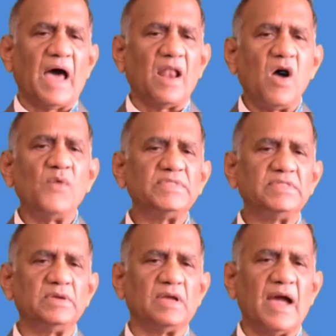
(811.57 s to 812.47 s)
along
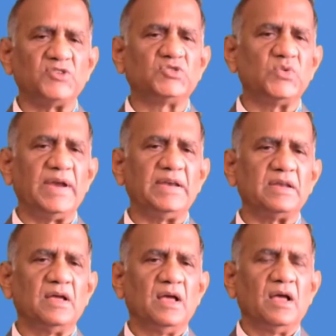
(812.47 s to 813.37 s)
with the adjuvant,
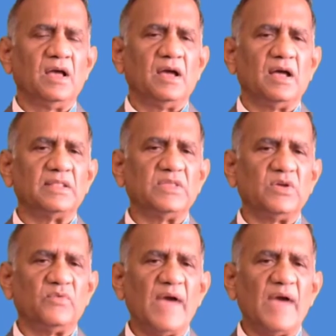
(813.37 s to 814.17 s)
the